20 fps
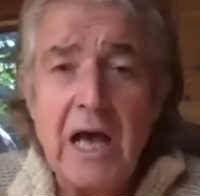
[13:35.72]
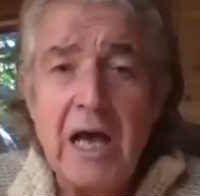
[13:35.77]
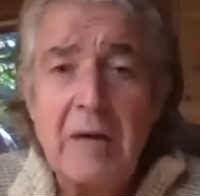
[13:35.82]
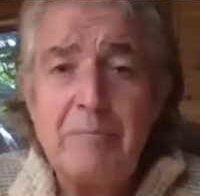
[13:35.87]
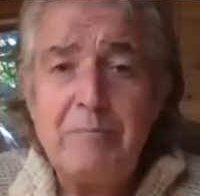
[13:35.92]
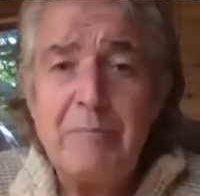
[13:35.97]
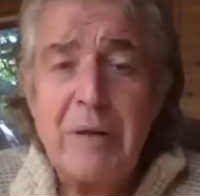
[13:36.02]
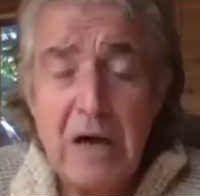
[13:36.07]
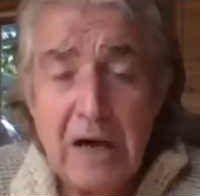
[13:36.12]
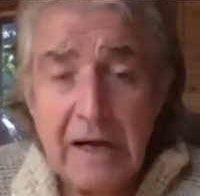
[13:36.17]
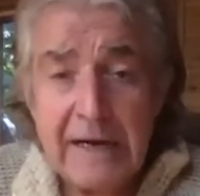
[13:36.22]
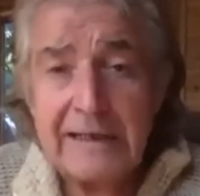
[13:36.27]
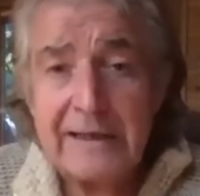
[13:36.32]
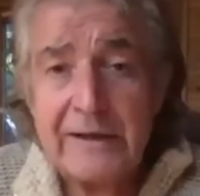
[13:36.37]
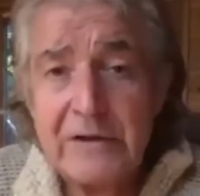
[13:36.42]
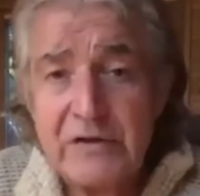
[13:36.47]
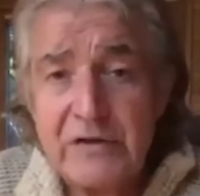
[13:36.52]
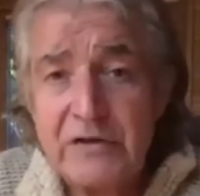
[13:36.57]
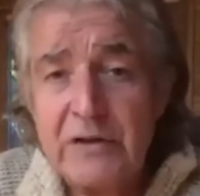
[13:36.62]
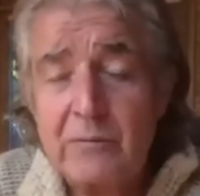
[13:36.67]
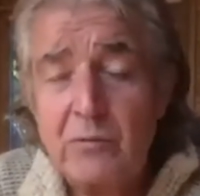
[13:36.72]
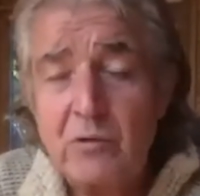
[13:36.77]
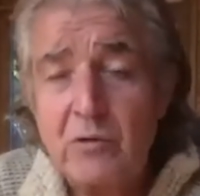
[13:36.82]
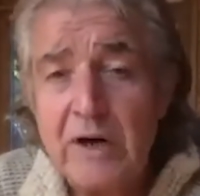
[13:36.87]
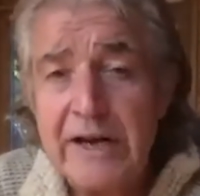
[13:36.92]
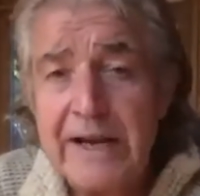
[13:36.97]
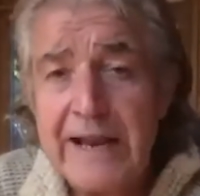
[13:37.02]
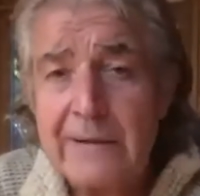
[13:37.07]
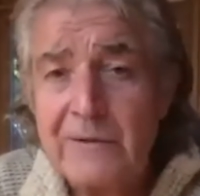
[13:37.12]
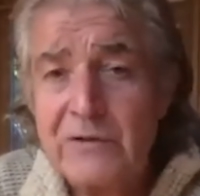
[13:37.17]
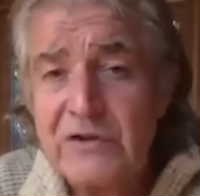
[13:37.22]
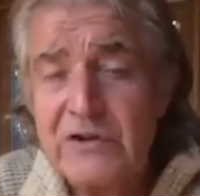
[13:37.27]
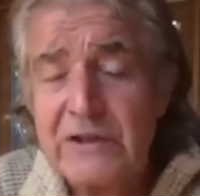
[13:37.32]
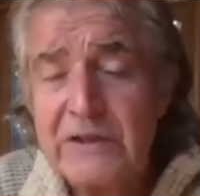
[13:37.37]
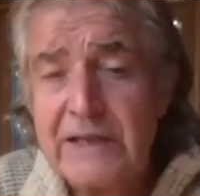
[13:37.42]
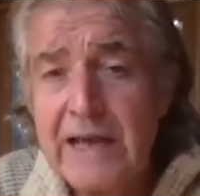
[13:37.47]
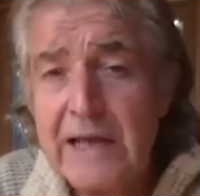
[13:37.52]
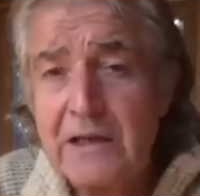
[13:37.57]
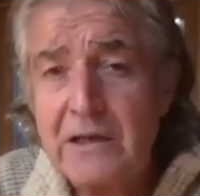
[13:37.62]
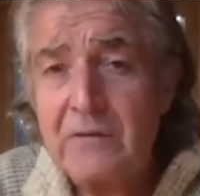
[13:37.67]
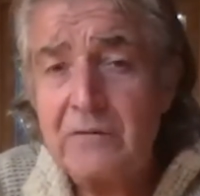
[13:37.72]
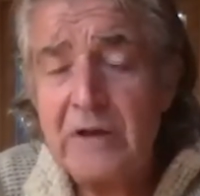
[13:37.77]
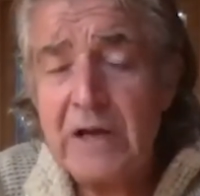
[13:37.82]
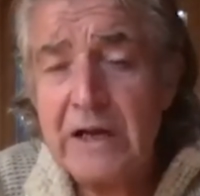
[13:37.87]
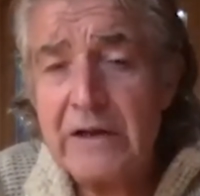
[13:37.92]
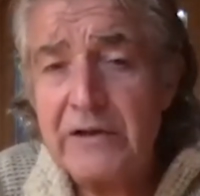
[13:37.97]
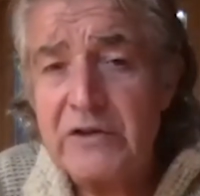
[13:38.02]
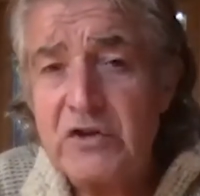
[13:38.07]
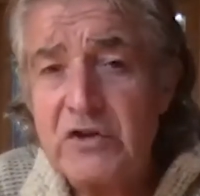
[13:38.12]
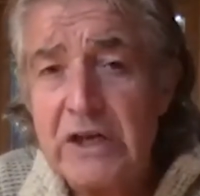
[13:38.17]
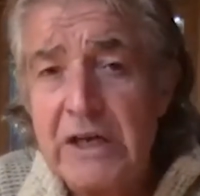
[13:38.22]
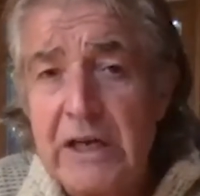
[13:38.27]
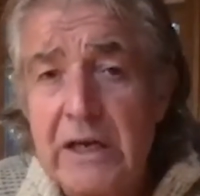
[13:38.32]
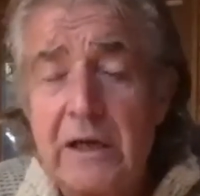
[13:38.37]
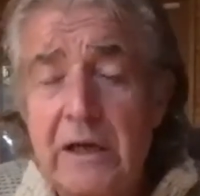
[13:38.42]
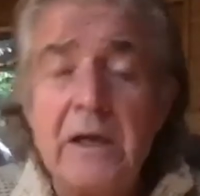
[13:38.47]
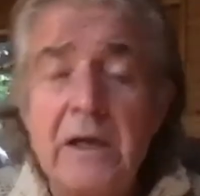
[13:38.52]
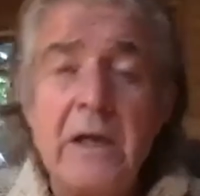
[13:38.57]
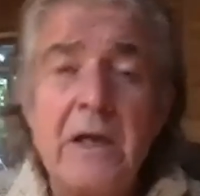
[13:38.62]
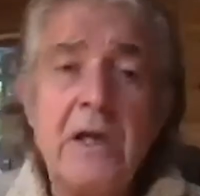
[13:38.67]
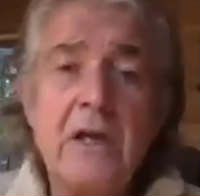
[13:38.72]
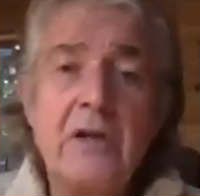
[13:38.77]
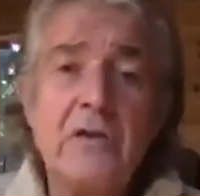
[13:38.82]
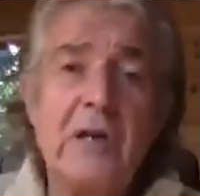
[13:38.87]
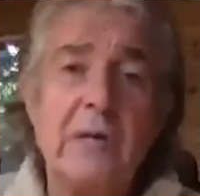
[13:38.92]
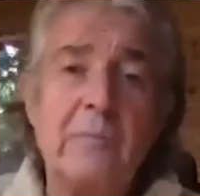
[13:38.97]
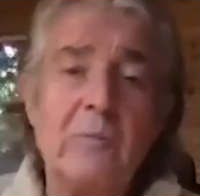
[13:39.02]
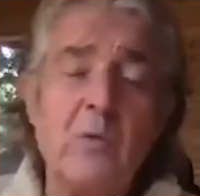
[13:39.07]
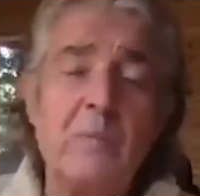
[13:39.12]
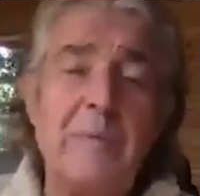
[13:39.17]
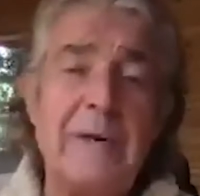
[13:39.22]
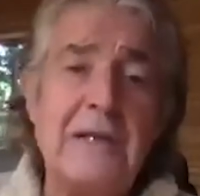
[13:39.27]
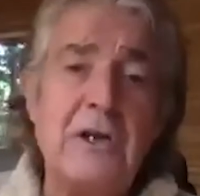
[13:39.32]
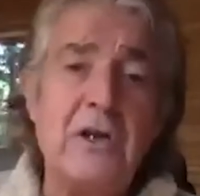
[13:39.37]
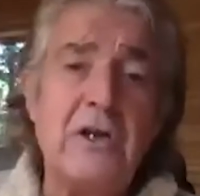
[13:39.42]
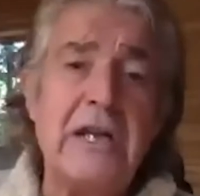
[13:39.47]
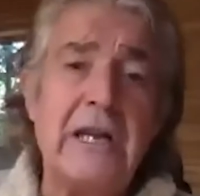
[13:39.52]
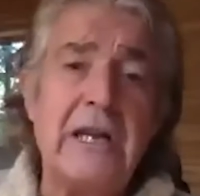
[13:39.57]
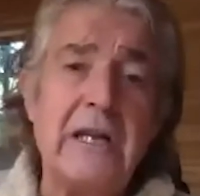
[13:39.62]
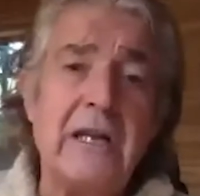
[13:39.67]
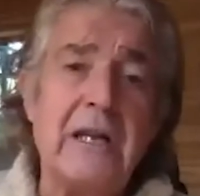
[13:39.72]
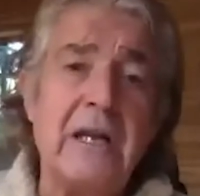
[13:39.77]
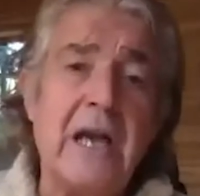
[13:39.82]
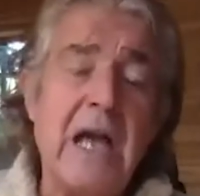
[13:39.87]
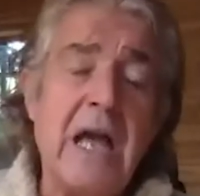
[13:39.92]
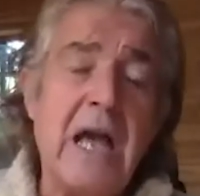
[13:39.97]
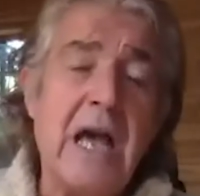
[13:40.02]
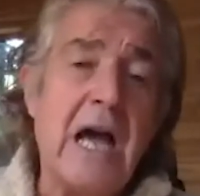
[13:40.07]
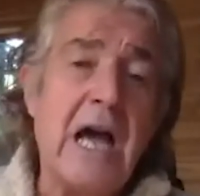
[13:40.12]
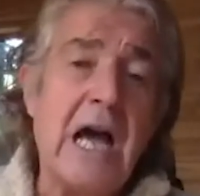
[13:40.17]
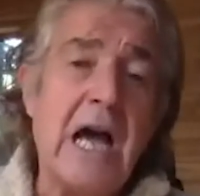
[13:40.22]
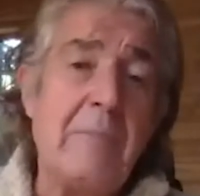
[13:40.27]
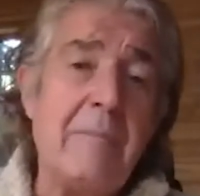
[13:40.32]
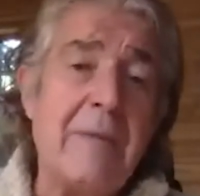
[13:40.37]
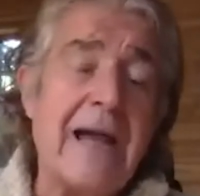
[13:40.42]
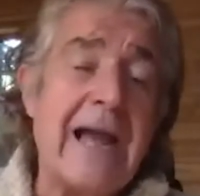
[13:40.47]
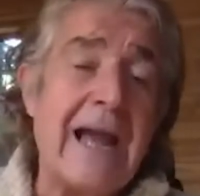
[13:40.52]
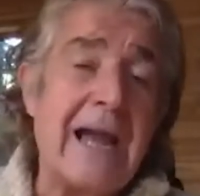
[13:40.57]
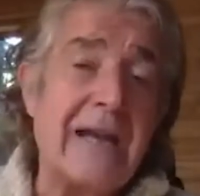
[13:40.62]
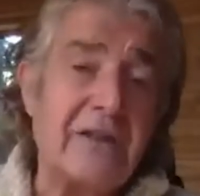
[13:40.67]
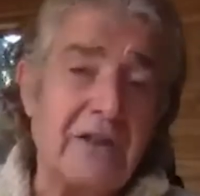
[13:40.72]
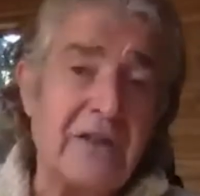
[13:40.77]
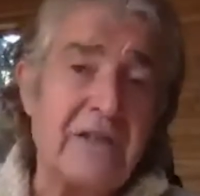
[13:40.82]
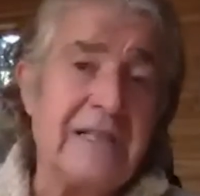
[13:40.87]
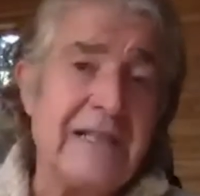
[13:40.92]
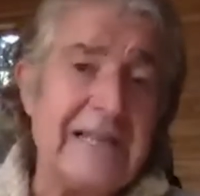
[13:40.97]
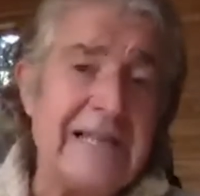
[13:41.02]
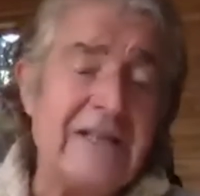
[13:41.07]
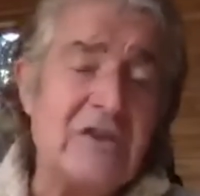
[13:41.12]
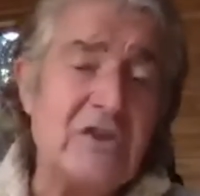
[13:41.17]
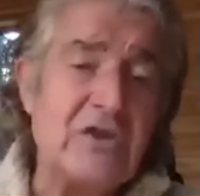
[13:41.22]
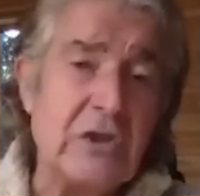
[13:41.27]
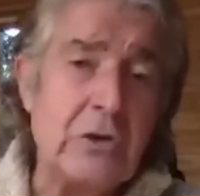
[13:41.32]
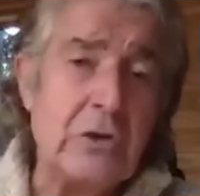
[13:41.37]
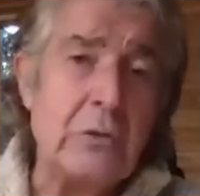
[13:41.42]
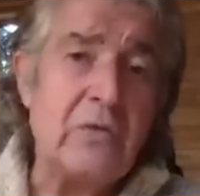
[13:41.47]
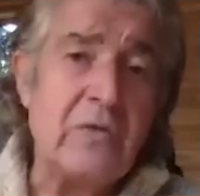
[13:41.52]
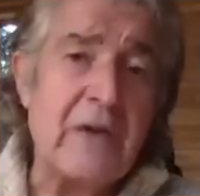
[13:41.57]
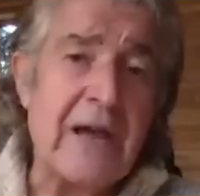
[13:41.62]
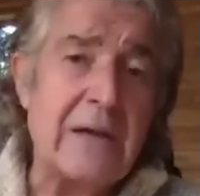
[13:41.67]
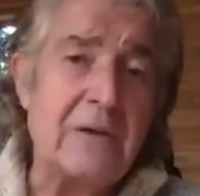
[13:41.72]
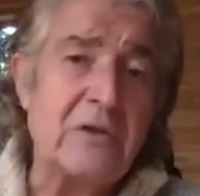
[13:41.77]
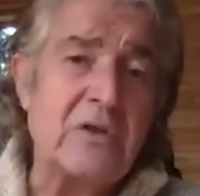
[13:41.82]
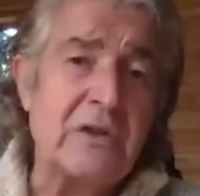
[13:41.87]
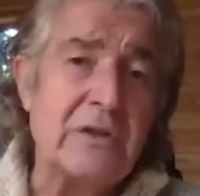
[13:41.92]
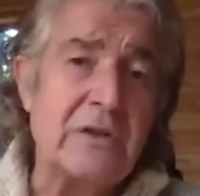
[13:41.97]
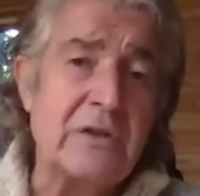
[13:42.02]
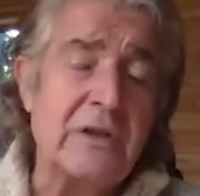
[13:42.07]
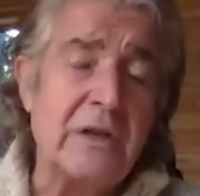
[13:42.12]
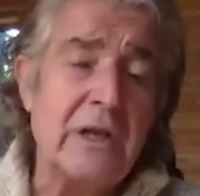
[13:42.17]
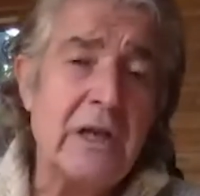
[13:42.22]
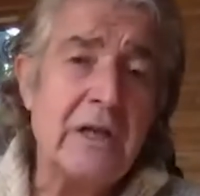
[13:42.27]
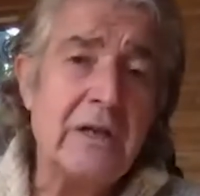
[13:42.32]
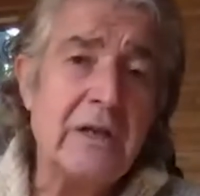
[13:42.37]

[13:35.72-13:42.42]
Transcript: pilots that were announced at the end of last year that will be looking at least 2,000